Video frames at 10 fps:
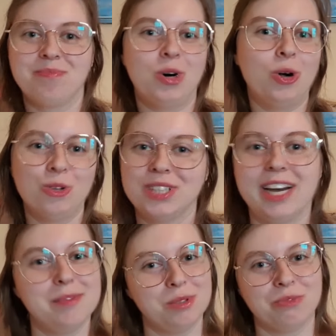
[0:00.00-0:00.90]
all
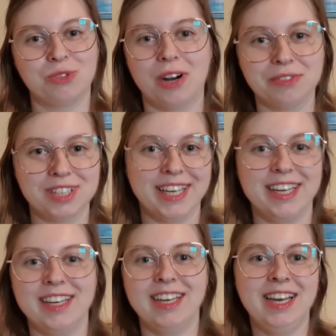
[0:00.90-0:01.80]
types of
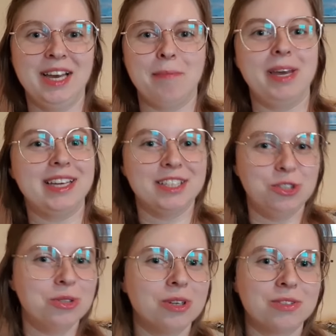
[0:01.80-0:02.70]
crafting, making
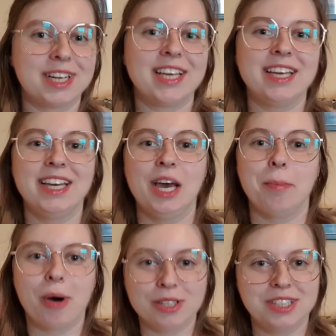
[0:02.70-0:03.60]
jewelry,
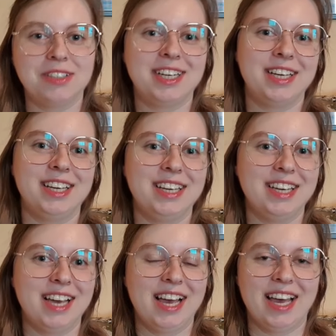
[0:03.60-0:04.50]

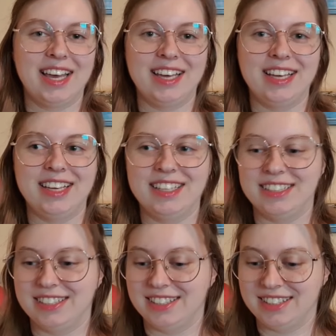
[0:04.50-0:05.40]
pottery,
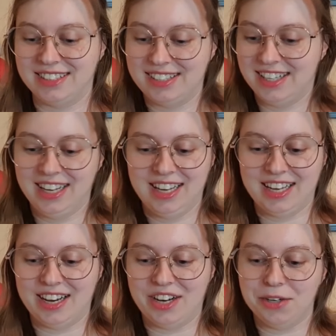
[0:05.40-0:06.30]
and
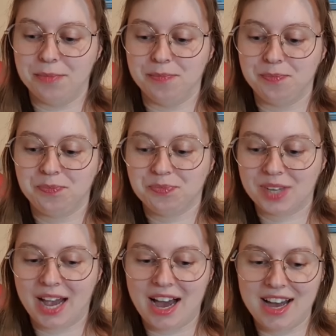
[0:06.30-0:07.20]
um,
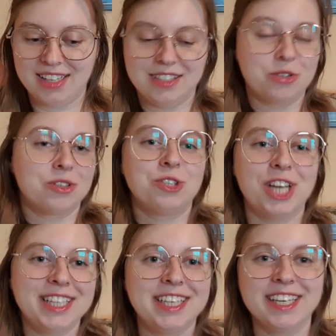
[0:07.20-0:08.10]
uh,
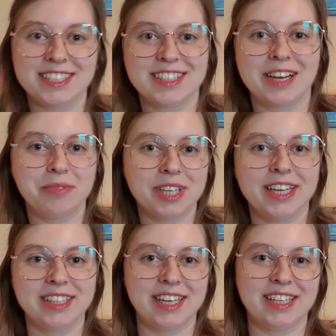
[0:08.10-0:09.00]
crocheting is
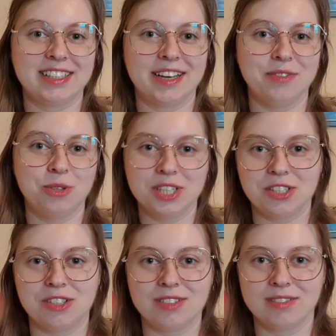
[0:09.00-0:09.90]
something that I've
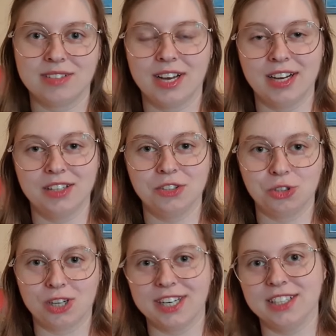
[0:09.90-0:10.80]
always uh,
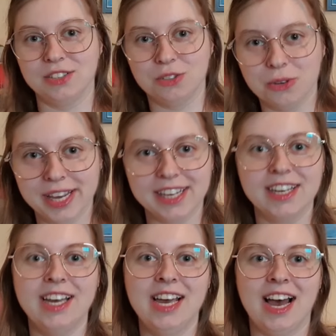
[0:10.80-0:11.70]
tried
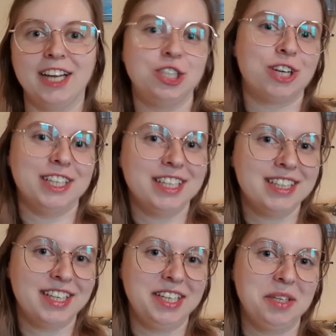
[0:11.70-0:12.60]
doing. I tried
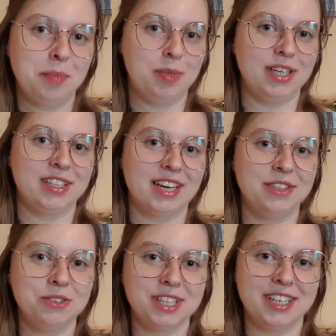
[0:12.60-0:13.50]
knitting, but I
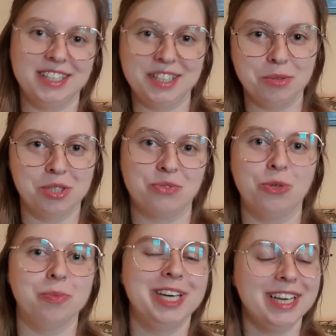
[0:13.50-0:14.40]
don't think knitting was
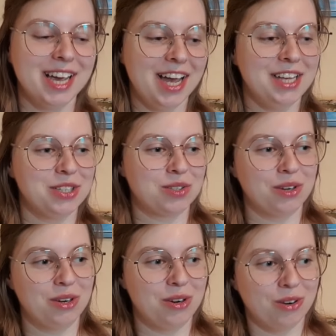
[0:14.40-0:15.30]
for me.
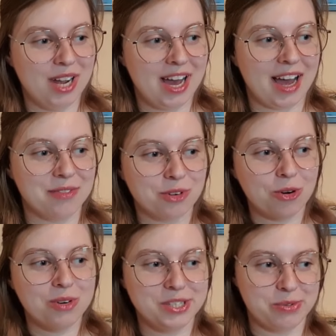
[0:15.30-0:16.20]
So I've
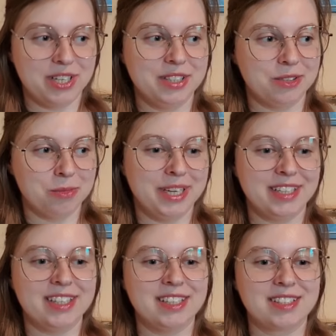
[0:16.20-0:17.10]
always wanted to
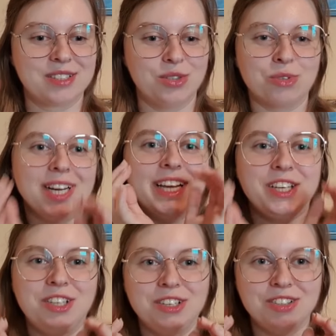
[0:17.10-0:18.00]
make these really
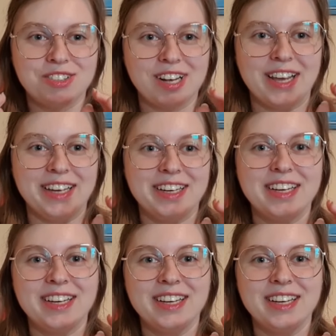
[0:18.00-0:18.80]
cute like